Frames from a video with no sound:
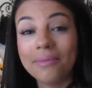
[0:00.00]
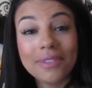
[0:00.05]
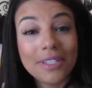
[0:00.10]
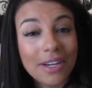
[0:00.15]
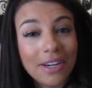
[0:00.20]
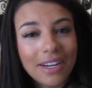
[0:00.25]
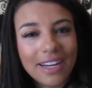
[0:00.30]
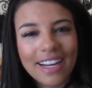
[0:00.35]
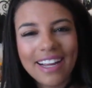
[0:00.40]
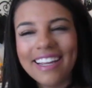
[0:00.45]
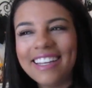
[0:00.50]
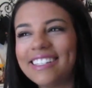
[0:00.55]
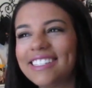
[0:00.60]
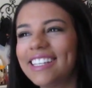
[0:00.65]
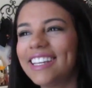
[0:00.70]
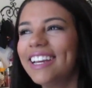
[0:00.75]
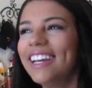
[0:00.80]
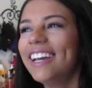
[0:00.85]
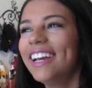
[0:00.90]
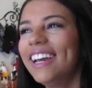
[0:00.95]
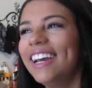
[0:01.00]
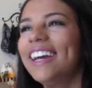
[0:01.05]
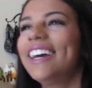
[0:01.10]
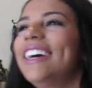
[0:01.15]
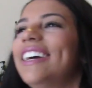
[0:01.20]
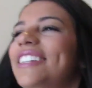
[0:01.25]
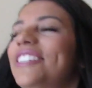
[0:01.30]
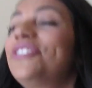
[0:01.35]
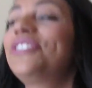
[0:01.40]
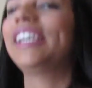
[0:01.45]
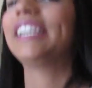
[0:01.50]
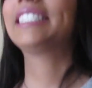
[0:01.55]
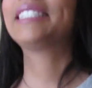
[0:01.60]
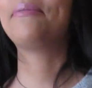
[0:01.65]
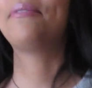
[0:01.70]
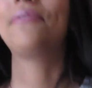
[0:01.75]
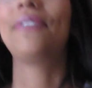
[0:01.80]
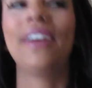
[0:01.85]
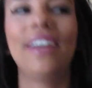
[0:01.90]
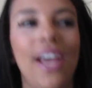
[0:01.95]
Sorry guys, she was
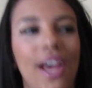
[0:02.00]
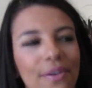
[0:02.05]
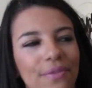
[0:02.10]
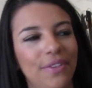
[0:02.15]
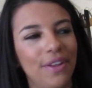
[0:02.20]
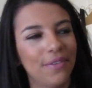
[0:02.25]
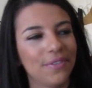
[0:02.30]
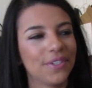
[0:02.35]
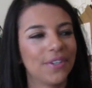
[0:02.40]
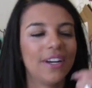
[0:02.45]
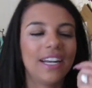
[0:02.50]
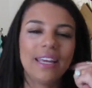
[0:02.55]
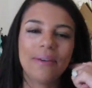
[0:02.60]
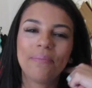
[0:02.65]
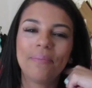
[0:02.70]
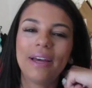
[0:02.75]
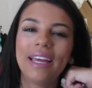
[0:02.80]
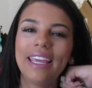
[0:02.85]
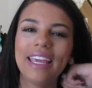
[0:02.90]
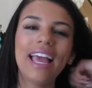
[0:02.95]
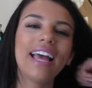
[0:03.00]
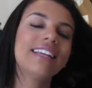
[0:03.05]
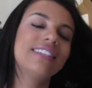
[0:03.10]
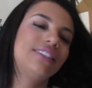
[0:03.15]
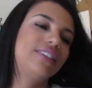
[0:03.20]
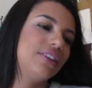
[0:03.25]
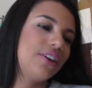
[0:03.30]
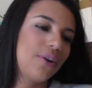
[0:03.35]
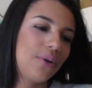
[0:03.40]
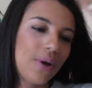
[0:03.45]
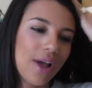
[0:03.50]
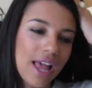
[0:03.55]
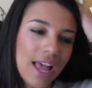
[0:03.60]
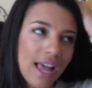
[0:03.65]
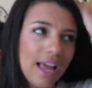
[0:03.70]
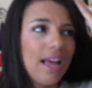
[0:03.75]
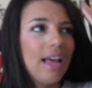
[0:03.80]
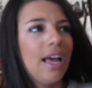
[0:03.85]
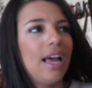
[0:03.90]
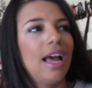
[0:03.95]
asking me if I have left already, but yeah, so,
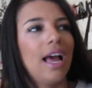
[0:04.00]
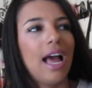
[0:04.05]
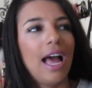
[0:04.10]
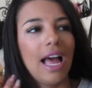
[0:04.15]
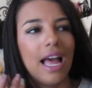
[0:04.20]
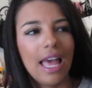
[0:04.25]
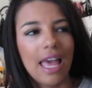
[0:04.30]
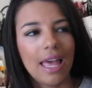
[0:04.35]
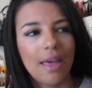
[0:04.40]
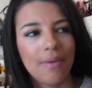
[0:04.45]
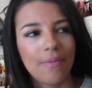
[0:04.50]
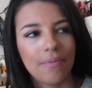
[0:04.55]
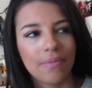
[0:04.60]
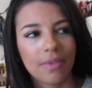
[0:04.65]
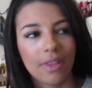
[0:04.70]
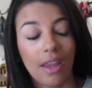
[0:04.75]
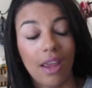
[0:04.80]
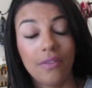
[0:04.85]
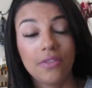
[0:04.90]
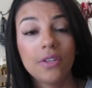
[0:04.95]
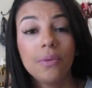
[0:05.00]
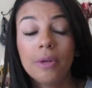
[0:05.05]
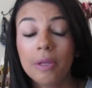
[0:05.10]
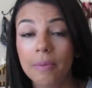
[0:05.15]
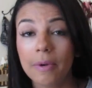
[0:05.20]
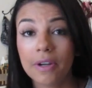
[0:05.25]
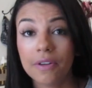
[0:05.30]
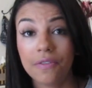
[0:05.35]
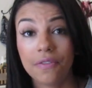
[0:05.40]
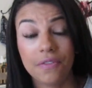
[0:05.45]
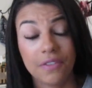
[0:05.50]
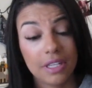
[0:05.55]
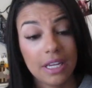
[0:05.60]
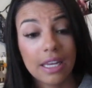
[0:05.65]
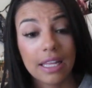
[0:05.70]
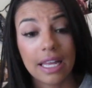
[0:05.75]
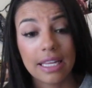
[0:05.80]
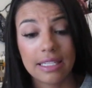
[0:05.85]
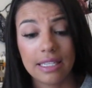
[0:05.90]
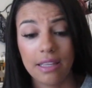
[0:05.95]
I have so many pair of
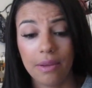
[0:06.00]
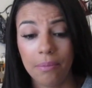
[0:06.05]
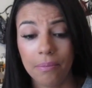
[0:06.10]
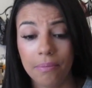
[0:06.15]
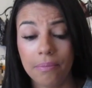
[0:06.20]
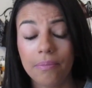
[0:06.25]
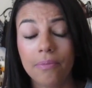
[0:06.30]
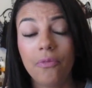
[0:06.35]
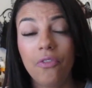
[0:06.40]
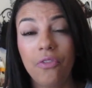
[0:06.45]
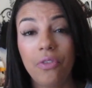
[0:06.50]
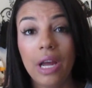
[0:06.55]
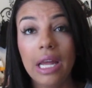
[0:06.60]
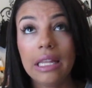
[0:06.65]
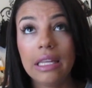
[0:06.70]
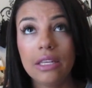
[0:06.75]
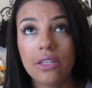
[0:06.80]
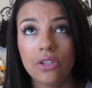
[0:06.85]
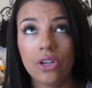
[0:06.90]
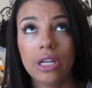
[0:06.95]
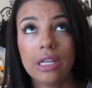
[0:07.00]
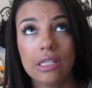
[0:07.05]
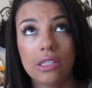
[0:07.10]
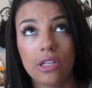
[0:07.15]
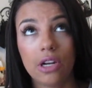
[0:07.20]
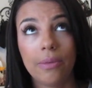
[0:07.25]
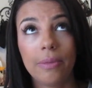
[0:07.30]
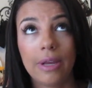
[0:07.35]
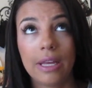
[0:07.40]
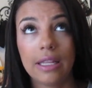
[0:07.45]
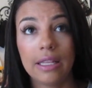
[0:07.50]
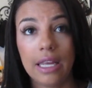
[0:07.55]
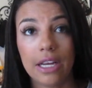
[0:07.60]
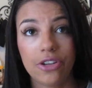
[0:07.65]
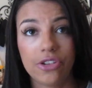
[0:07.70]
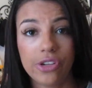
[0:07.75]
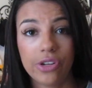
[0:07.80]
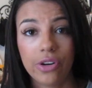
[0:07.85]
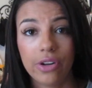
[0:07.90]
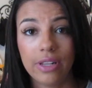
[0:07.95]
sunglasses. I'm finally starting to start my
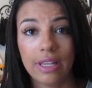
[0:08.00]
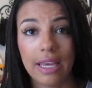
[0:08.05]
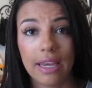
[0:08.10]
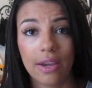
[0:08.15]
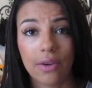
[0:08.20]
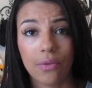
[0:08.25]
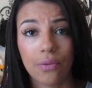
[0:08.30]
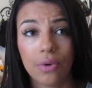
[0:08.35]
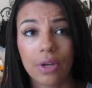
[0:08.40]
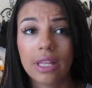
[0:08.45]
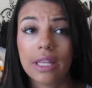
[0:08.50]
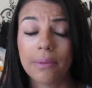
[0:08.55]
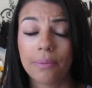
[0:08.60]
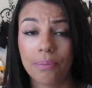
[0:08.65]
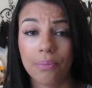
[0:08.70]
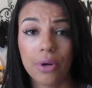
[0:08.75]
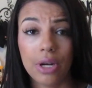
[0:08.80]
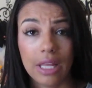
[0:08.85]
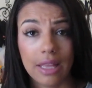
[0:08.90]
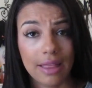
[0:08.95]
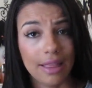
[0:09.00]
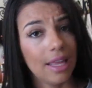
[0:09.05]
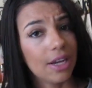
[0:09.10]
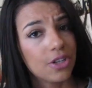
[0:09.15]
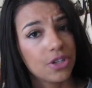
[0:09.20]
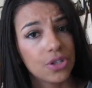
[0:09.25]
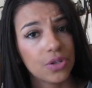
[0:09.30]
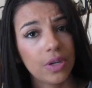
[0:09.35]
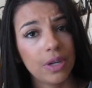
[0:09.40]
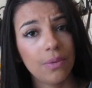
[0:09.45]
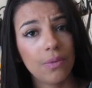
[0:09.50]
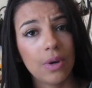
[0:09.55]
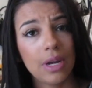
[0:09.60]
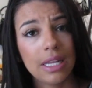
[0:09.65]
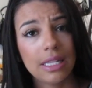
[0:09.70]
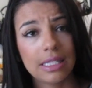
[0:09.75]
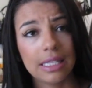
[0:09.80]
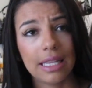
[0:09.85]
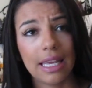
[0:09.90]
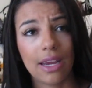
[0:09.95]
collection on, like, really pretty luxury
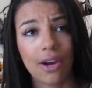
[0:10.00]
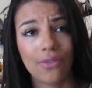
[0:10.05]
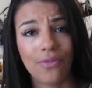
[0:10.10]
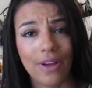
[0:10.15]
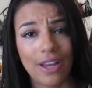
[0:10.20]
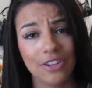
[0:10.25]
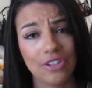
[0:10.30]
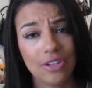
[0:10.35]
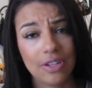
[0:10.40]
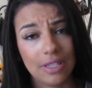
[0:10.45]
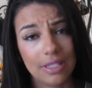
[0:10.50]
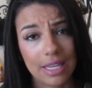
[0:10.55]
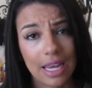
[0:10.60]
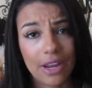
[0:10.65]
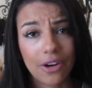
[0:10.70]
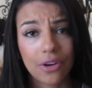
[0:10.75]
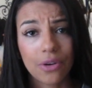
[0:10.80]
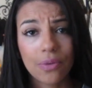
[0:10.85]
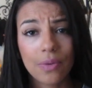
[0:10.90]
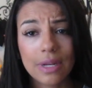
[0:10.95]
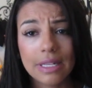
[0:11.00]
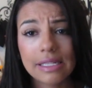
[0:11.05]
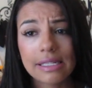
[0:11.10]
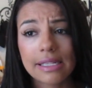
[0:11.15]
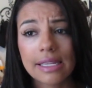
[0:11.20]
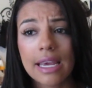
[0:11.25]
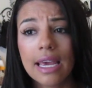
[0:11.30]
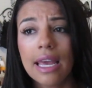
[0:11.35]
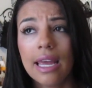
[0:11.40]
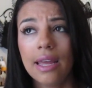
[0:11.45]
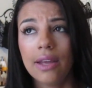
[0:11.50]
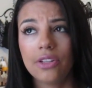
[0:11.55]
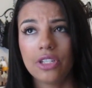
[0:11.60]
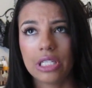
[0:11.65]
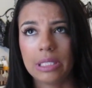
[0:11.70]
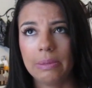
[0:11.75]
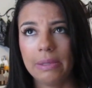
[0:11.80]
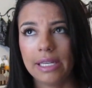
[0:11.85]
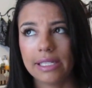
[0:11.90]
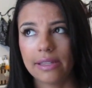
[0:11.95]
ones and, like, our fashion designer ones,
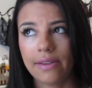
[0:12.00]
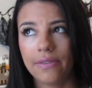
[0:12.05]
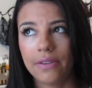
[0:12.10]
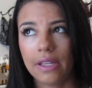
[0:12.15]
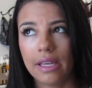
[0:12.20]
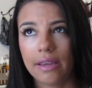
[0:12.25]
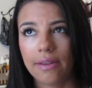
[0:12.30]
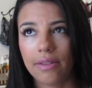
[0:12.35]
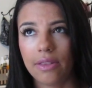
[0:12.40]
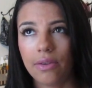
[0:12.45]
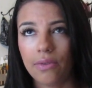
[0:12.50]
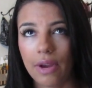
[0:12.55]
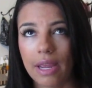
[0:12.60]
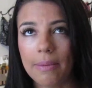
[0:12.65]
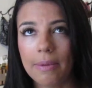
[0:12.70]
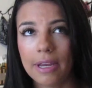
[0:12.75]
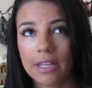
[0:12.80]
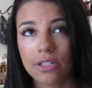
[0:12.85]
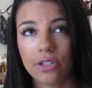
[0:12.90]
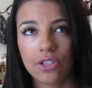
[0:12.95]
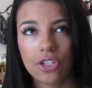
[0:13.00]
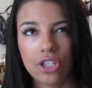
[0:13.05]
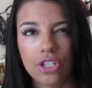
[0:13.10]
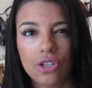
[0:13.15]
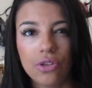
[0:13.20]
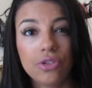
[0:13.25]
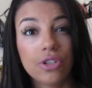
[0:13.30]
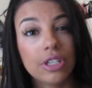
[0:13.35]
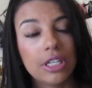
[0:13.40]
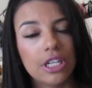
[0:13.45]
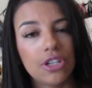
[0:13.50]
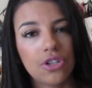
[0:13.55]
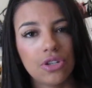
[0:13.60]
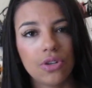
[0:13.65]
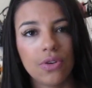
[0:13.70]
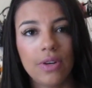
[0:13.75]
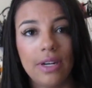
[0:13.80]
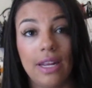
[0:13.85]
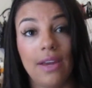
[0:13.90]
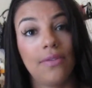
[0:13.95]
just because I feel like the Ray-Bans are just so
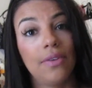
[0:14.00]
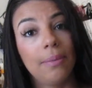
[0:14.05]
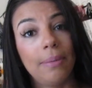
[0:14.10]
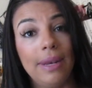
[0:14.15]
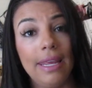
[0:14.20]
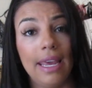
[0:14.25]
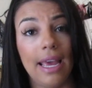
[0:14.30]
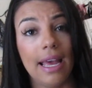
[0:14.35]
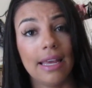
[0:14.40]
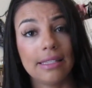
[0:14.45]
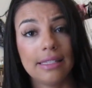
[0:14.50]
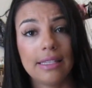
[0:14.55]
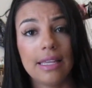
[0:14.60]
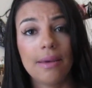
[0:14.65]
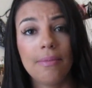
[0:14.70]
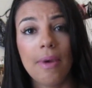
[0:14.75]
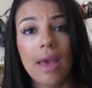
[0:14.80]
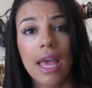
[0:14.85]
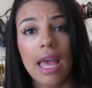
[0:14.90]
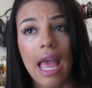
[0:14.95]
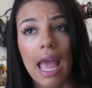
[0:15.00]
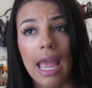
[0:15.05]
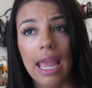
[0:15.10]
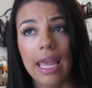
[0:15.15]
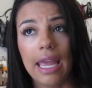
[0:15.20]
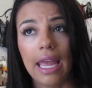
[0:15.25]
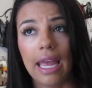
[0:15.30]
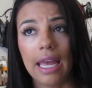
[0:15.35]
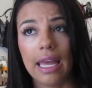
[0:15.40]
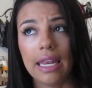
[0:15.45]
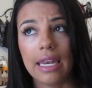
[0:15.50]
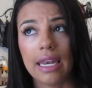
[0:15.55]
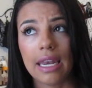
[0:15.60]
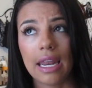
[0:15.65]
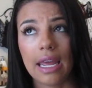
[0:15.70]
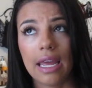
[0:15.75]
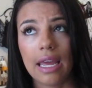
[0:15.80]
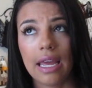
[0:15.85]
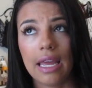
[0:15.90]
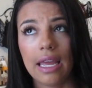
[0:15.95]
traditional and everybody has them, and
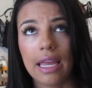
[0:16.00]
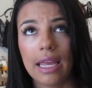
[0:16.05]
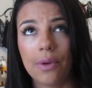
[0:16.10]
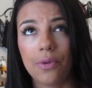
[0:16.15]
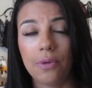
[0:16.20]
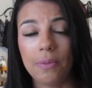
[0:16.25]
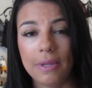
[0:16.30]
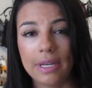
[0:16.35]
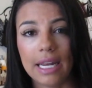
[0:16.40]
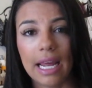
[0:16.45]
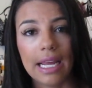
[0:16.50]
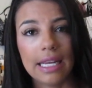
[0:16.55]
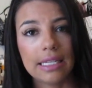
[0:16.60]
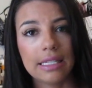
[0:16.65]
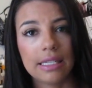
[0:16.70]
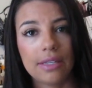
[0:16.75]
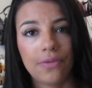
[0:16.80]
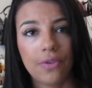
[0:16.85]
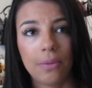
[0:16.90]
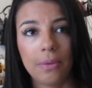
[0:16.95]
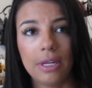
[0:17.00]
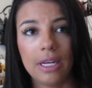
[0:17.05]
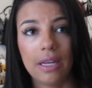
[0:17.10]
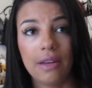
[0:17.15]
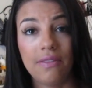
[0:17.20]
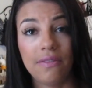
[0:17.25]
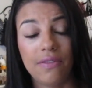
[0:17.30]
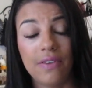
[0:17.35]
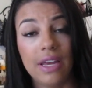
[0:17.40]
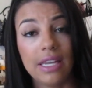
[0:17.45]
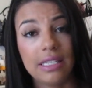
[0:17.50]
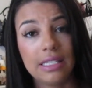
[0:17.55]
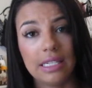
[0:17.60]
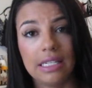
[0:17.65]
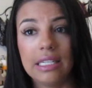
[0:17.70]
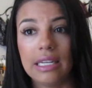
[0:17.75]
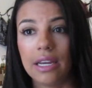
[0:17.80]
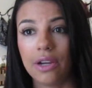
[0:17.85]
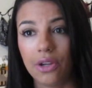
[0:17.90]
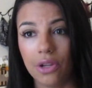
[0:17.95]
it would be nice for me to invest
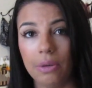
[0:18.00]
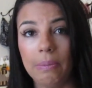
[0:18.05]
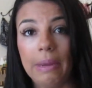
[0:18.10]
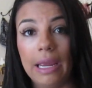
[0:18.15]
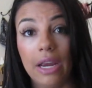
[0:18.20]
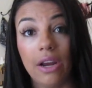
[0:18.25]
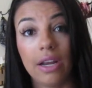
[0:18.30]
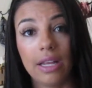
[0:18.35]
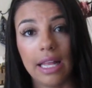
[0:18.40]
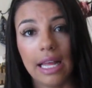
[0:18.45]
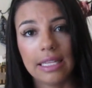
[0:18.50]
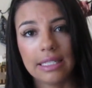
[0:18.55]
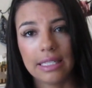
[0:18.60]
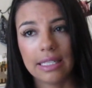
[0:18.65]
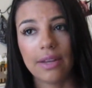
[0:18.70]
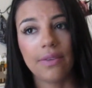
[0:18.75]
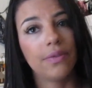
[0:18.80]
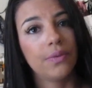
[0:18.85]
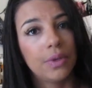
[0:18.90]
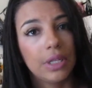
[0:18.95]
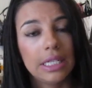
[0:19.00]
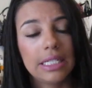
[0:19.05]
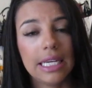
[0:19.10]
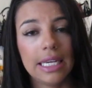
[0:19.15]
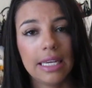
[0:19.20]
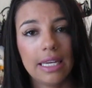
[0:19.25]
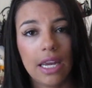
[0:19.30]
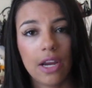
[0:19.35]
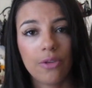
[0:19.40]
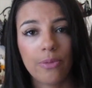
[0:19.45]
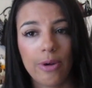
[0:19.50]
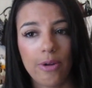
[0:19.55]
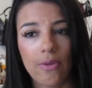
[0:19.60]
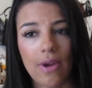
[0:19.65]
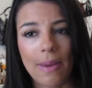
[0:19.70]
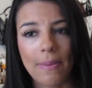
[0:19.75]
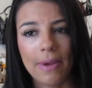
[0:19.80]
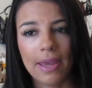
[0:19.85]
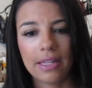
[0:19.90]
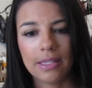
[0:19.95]
in a good pair of glasses. I've really taken care of my
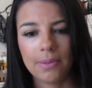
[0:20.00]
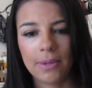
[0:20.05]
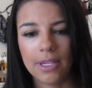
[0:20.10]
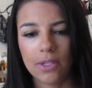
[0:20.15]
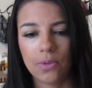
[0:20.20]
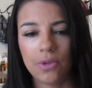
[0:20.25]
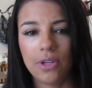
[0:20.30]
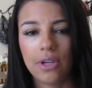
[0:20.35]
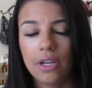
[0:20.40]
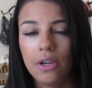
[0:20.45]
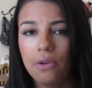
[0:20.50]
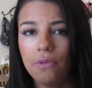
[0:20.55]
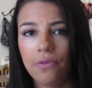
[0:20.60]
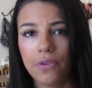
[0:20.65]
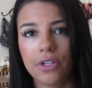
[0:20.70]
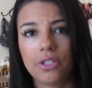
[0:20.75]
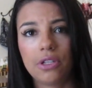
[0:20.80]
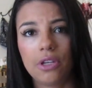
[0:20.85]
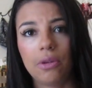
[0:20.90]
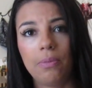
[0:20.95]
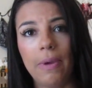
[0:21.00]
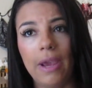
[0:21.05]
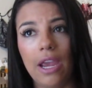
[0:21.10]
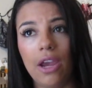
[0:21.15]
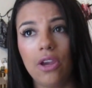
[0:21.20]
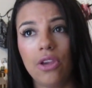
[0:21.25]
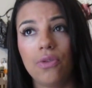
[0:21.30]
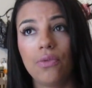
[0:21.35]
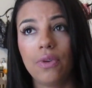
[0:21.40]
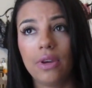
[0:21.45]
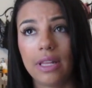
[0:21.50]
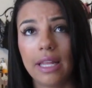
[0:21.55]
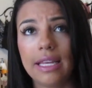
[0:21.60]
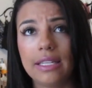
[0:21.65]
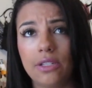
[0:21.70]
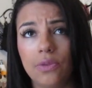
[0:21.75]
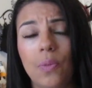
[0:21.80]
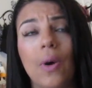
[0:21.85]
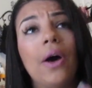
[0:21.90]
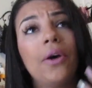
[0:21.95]
Ray-Bans, because when you get your first good pair, you
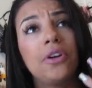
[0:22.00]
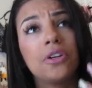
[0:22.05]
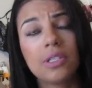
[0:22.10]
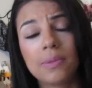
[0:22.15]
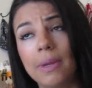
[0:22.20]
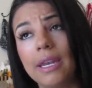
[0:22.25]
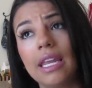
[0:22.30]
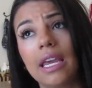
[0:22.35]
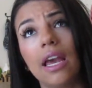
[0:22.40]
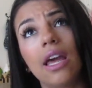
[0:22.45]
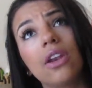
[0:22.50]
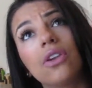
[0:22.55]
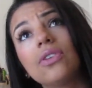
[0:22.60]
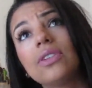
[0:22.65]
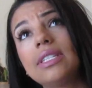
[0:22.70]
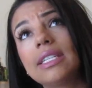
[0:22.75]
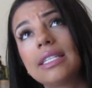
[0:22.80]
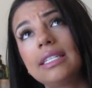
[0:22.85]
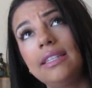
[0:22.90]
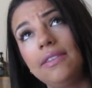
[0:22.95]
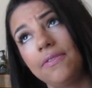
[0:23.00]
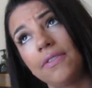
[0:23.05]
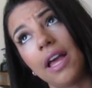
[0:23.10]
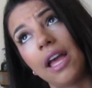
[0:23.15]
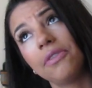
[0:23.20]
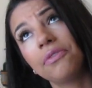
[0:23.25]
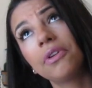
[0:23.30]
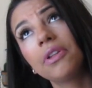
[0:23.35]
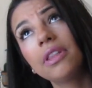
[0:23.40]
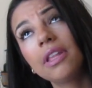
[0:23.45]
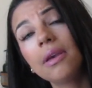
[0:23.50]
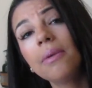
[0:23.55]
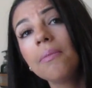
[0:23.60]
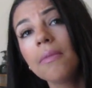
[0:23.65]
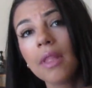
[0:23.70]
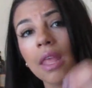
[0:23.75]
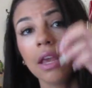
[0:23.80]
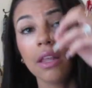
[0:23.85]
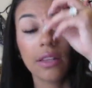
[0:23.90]
realize, wow, you're spending $165 on them.